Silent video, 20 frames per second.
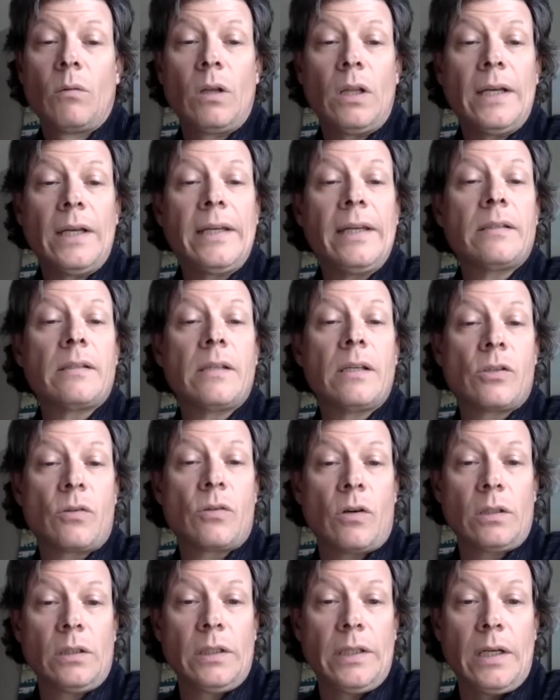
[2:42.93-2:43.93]
I can't say
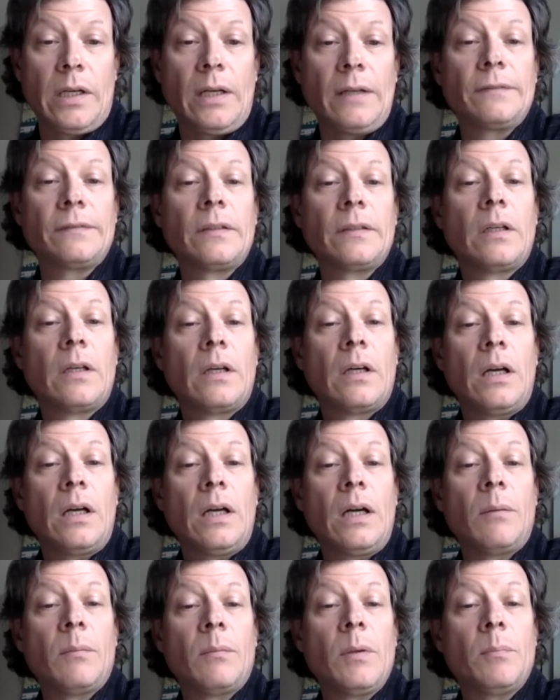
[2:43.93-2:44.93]
strongly enough.
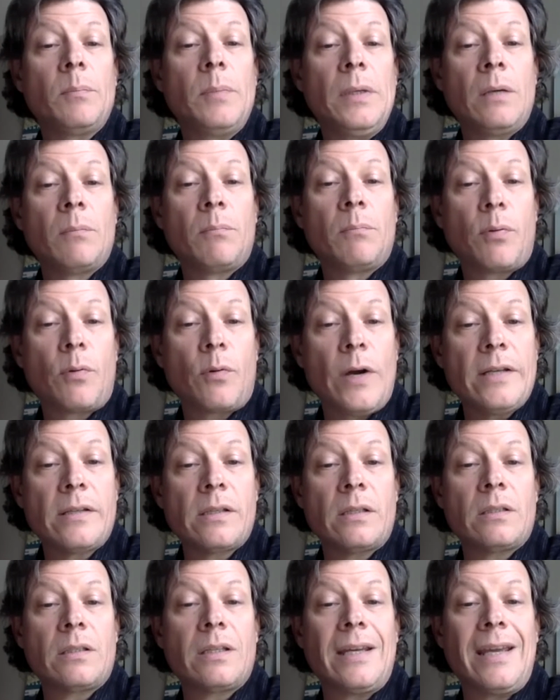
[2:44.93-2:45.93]
Being
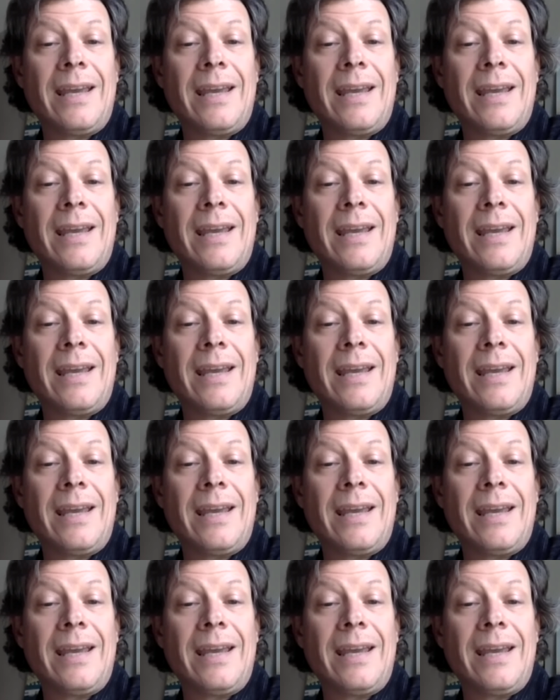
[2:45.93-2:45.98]
present